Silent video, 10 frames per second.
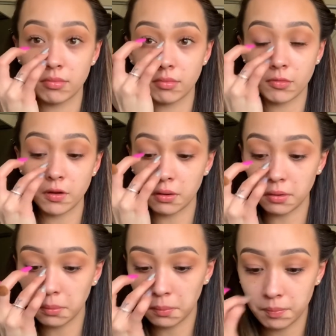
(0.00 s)

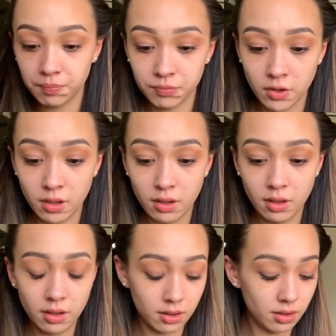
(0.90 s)
Okay.
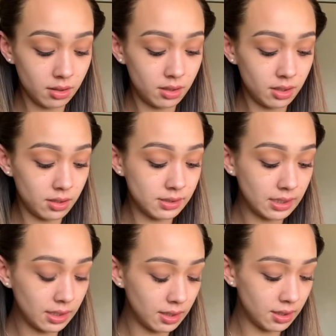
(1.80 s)
Then the
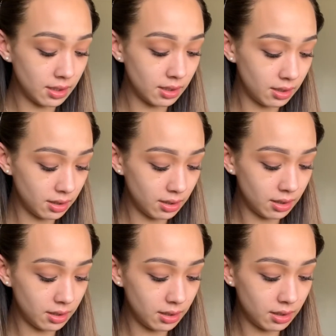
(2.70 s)
second thing
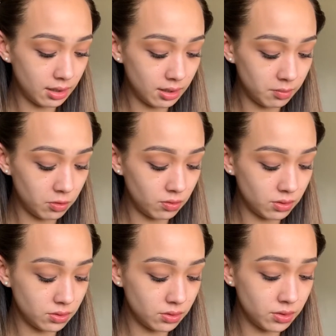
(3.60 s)
that I am
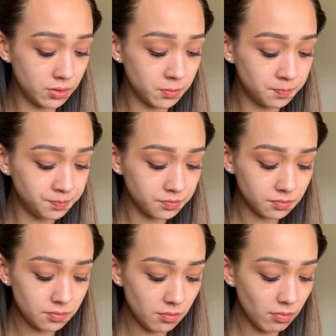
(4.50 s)
going to do
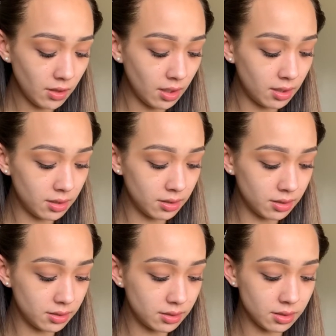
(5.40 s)

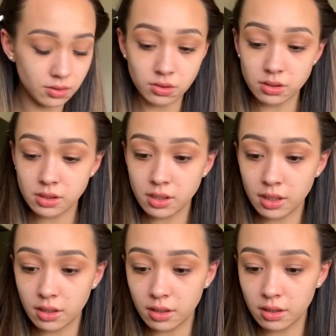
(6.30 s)
is just
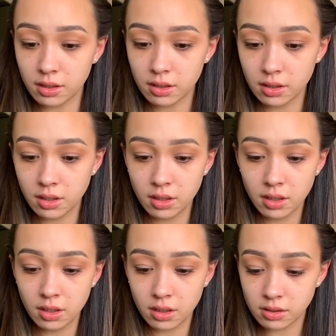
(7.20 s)
take
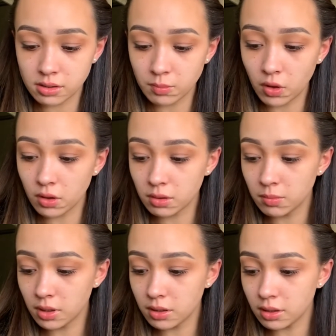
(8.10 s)
a smaller
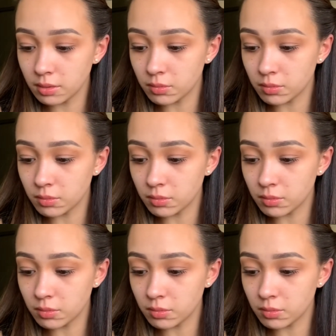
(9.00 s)
blending